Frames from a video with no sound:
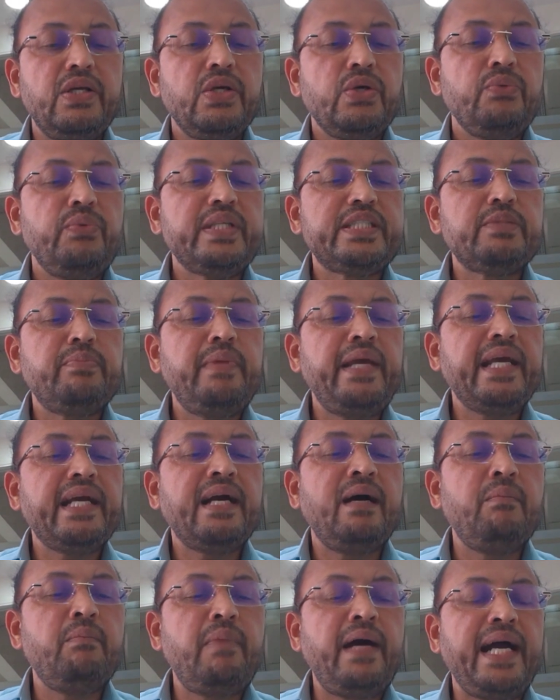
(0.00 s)
which may
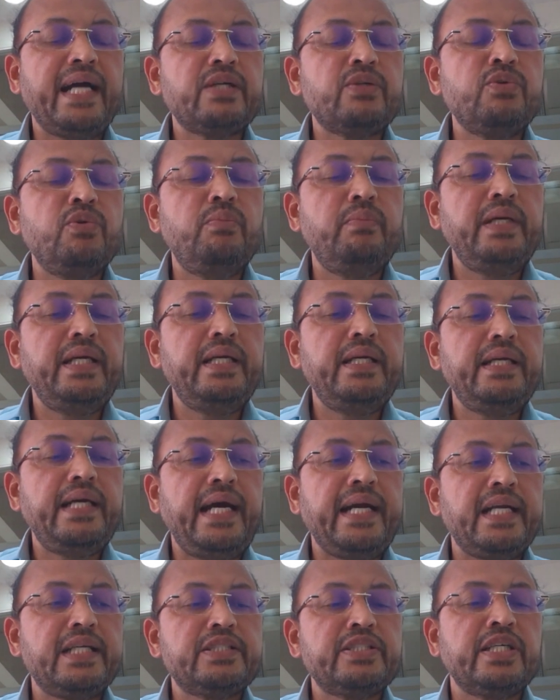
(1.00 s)
come back to me
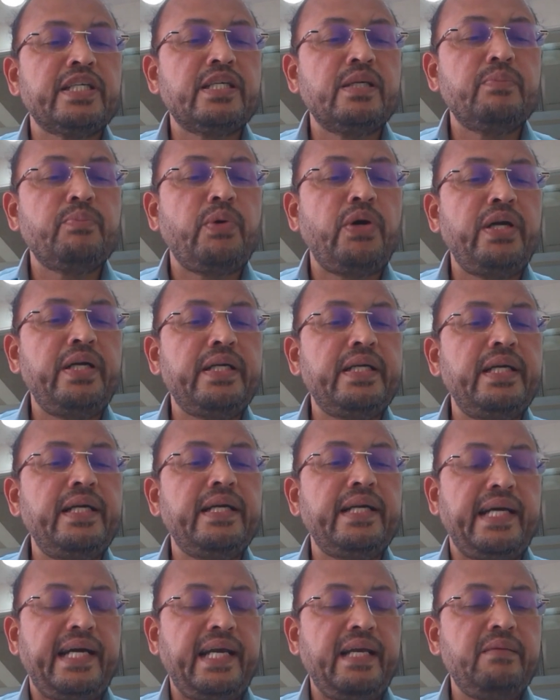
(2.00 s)
at a certain point in
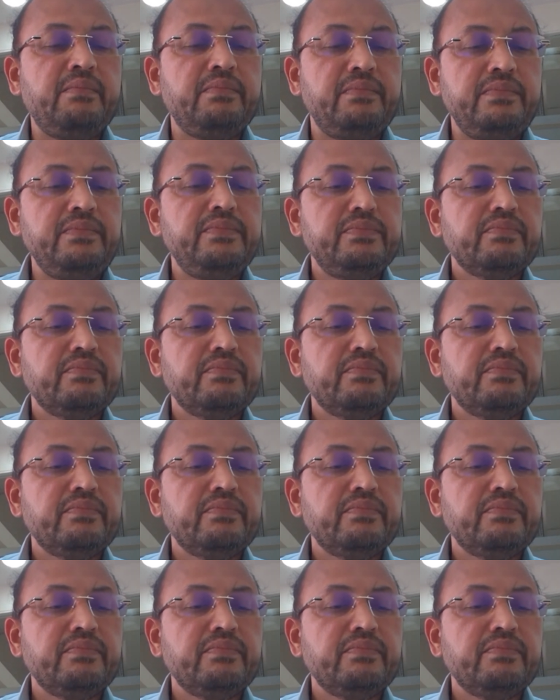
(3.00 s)
time,